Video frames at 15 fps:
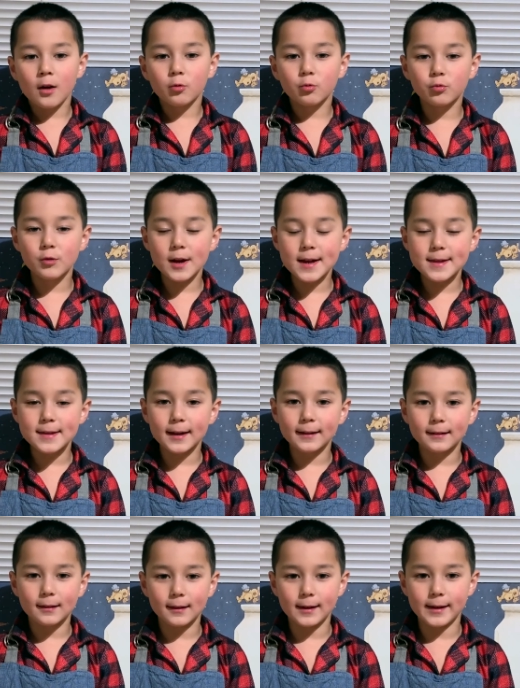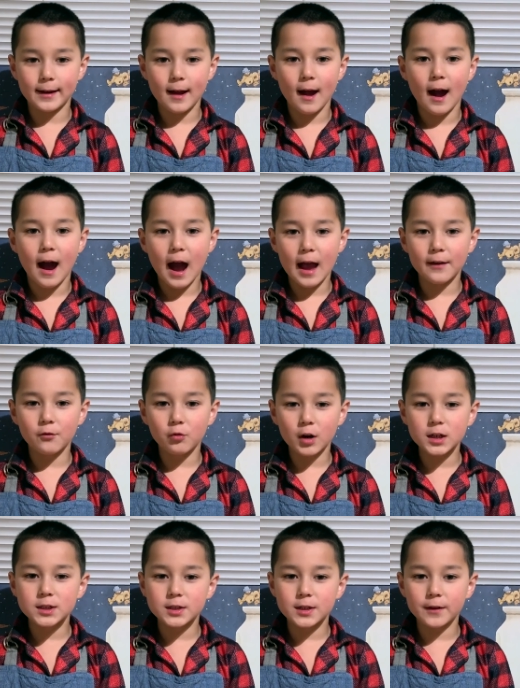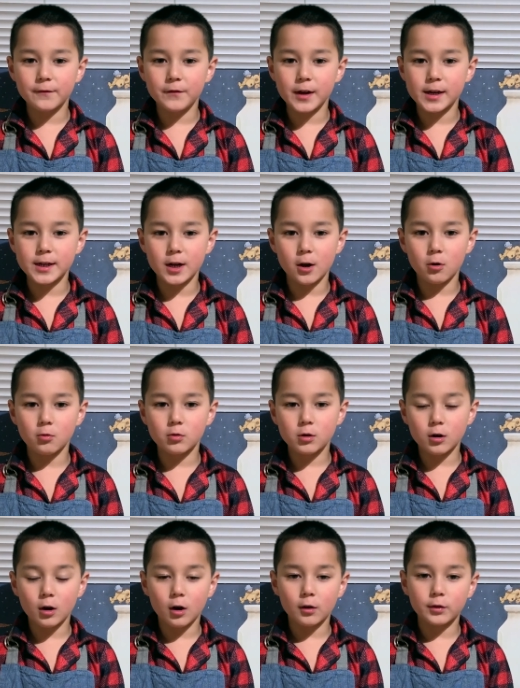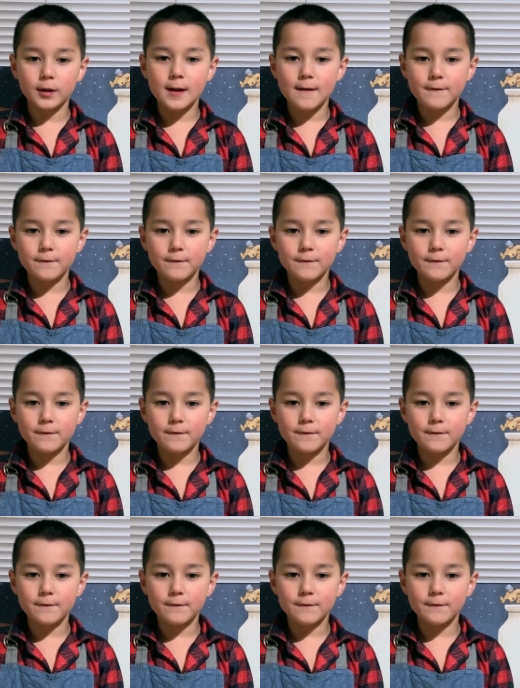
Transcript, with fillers: Recently, I have watched a video called